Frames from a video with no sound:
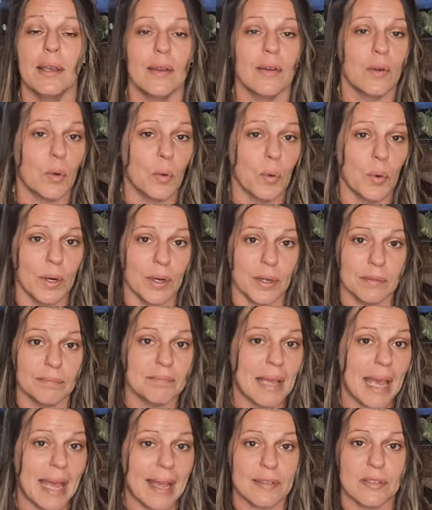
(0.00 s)
or
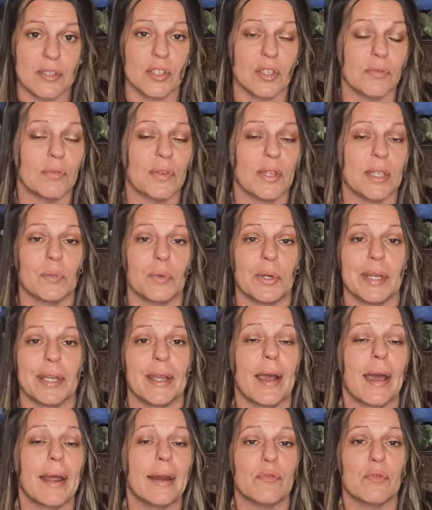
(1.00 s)
ask their friend where he
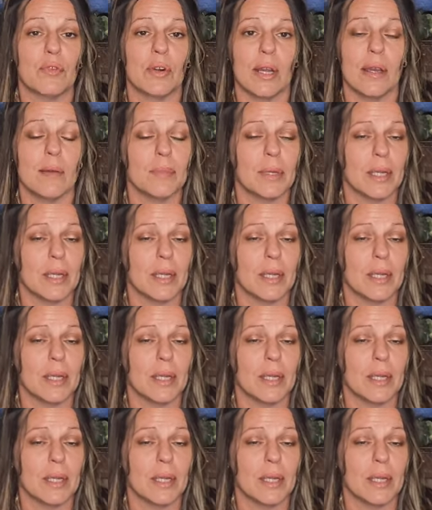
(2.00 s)
got it from